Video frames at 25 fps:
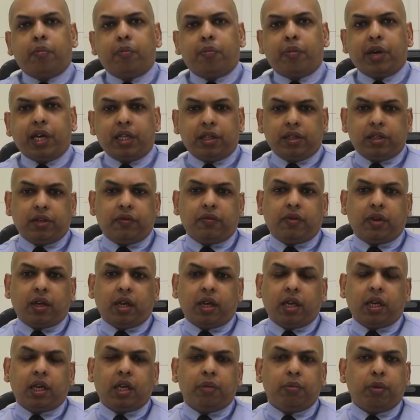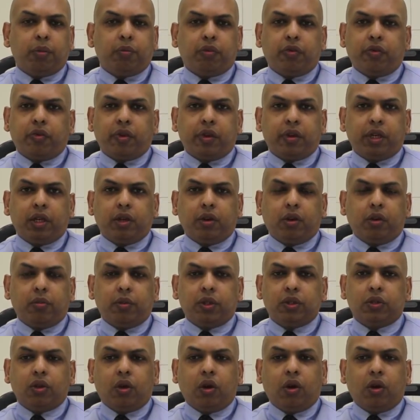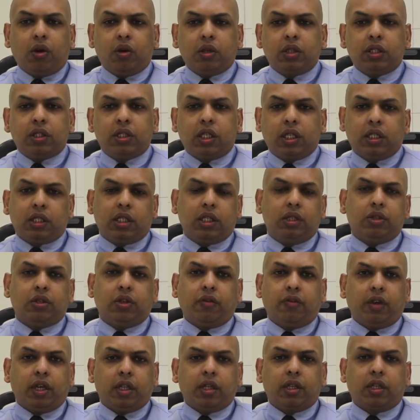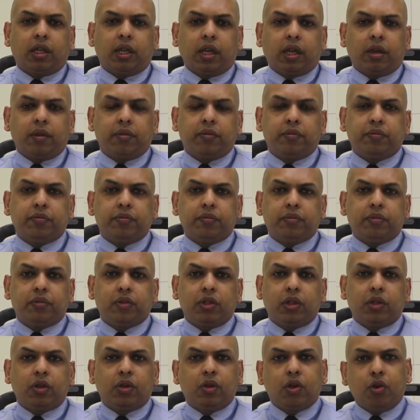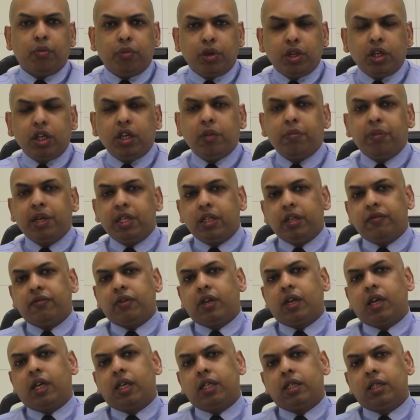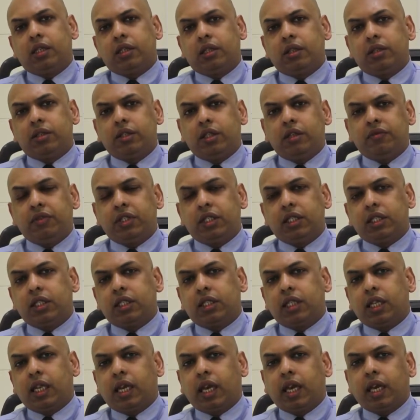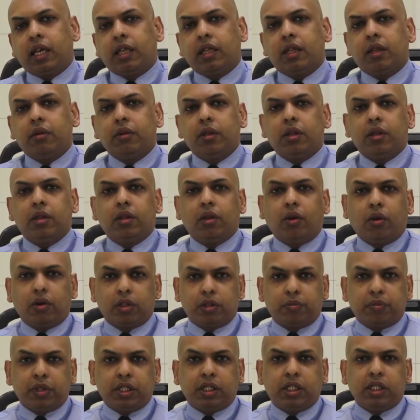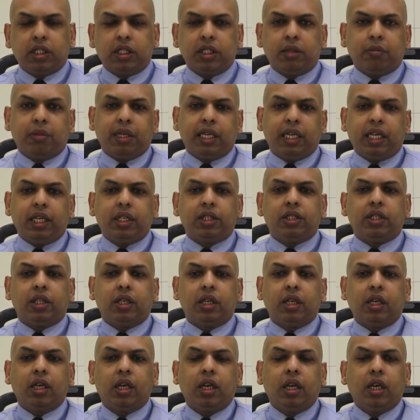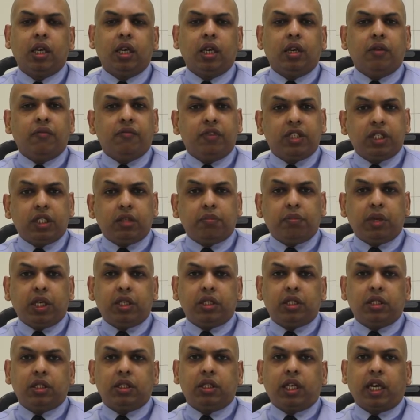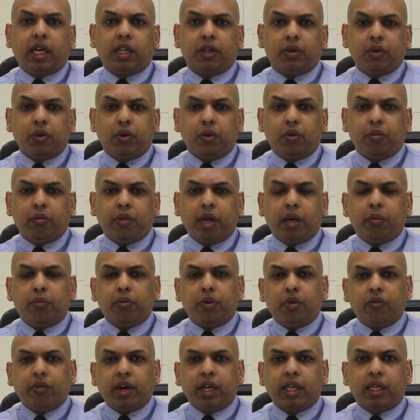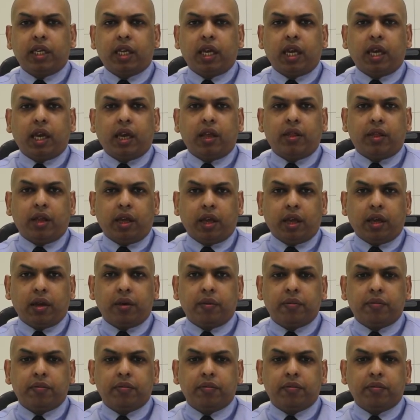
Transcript: Palliative care can be provided in almost all settings of healthcare. Community palliative care services like hospices in Malaysia visit patients at home and provide care there.